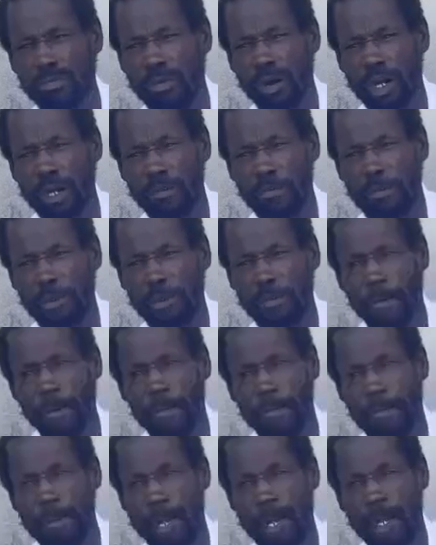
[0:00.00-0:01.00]
want to be
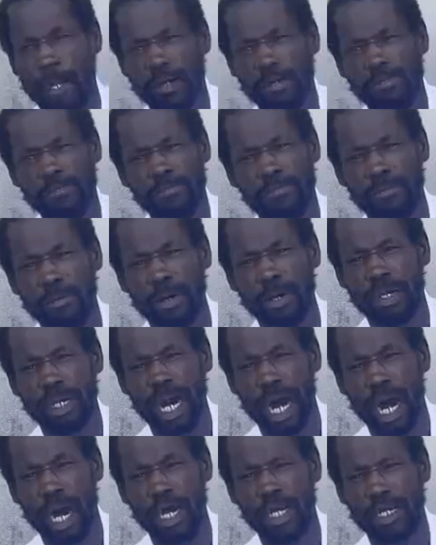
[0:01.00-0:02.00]
prepared when
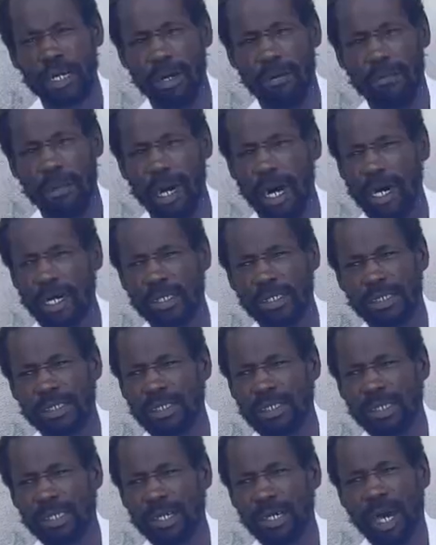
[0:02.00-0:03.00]
God come on.
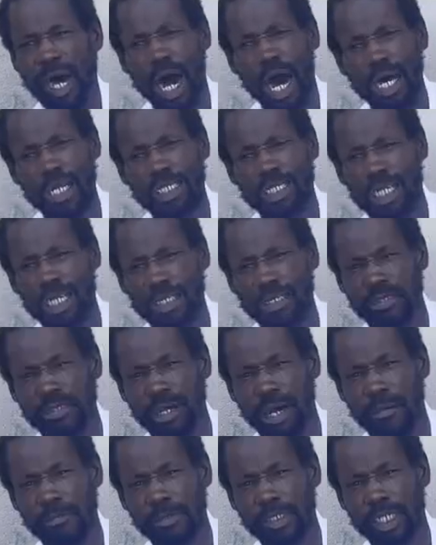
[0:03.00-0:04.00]
I
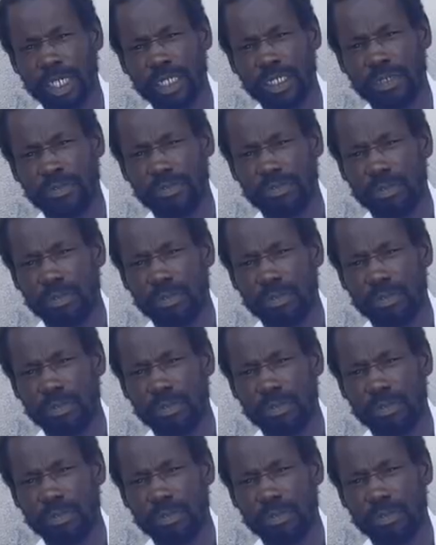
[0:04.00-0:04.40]
just, I'm just